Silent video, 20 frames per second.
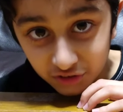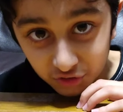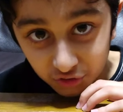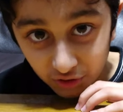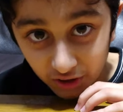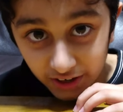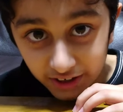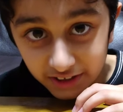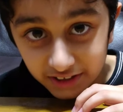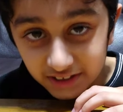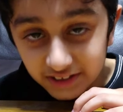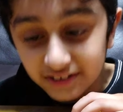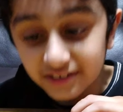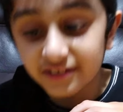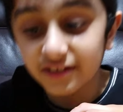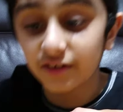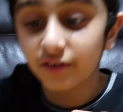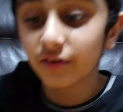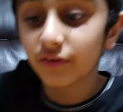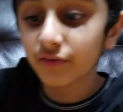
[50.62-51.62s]
try it
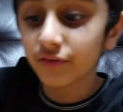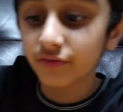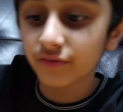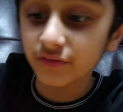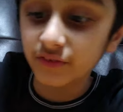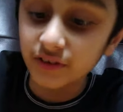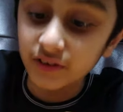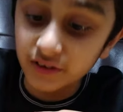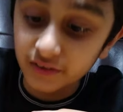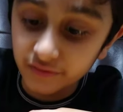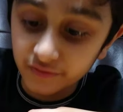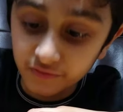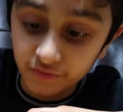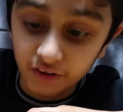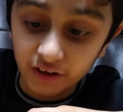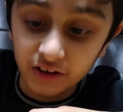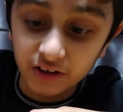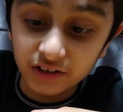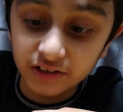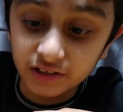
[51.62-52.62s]
yourself
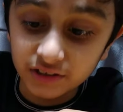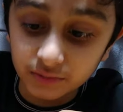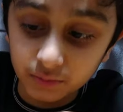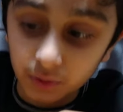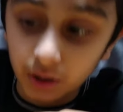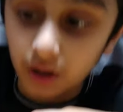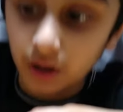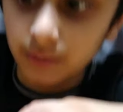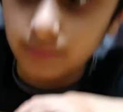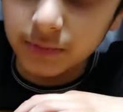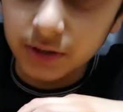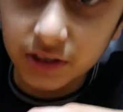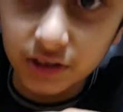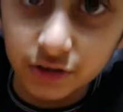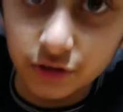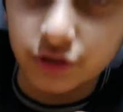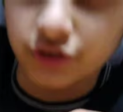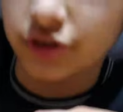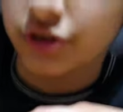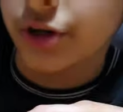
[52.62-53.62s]
first. Well, I'm
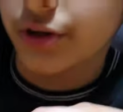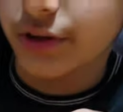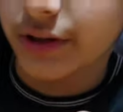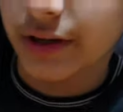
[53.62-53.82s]
going to show